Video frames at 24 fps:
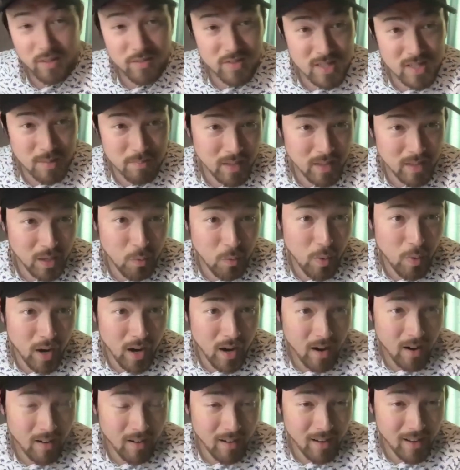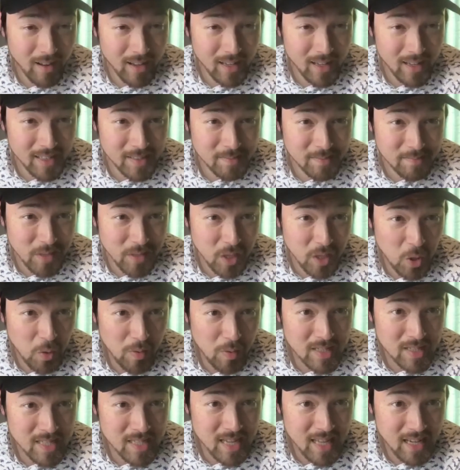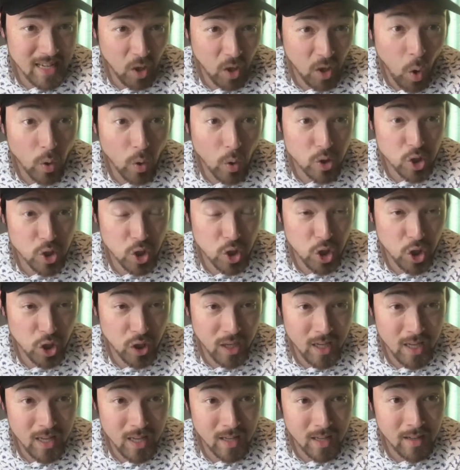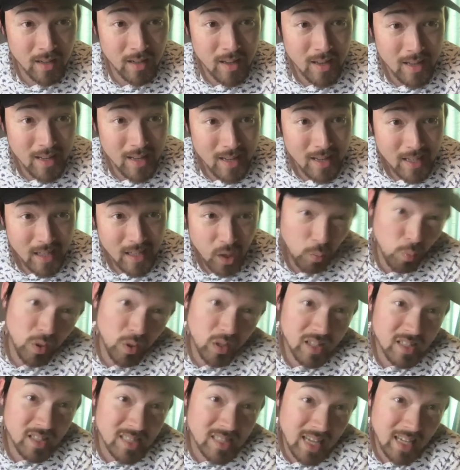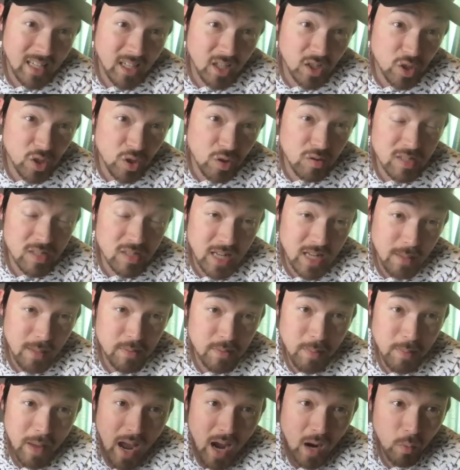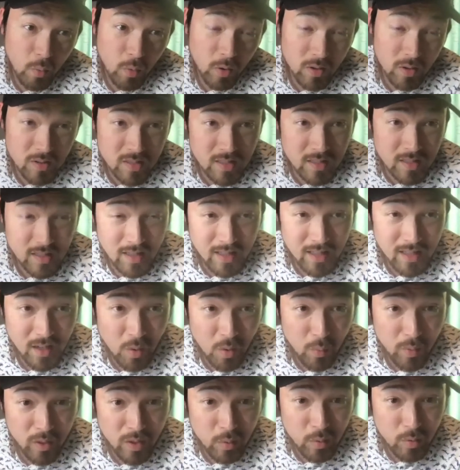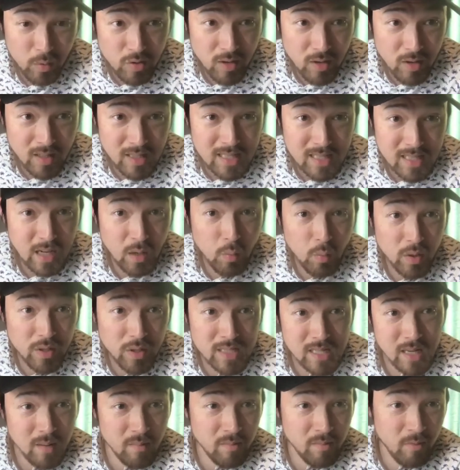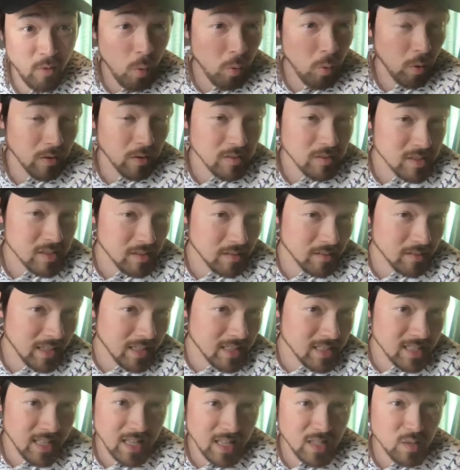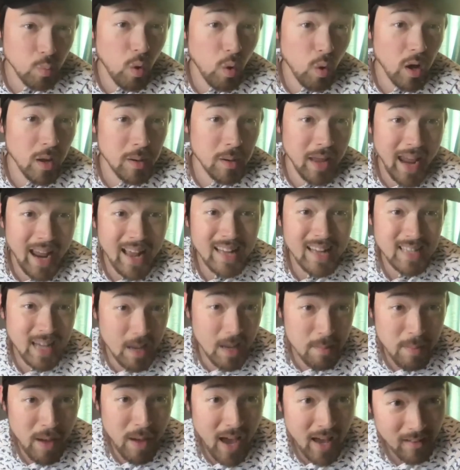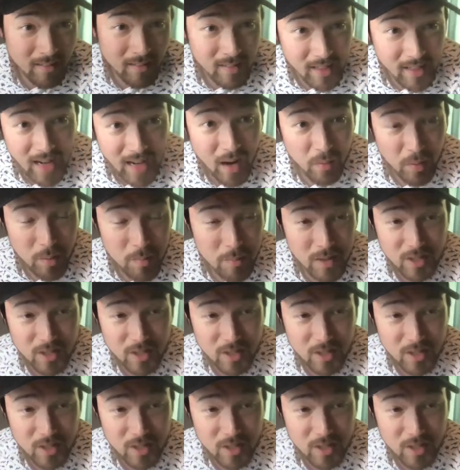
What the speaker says: of something where, you know, in data culture can really take you 2 steps backwards, and, you know, when you were trying to take 1 step forward. So that's one anti-pattern that I would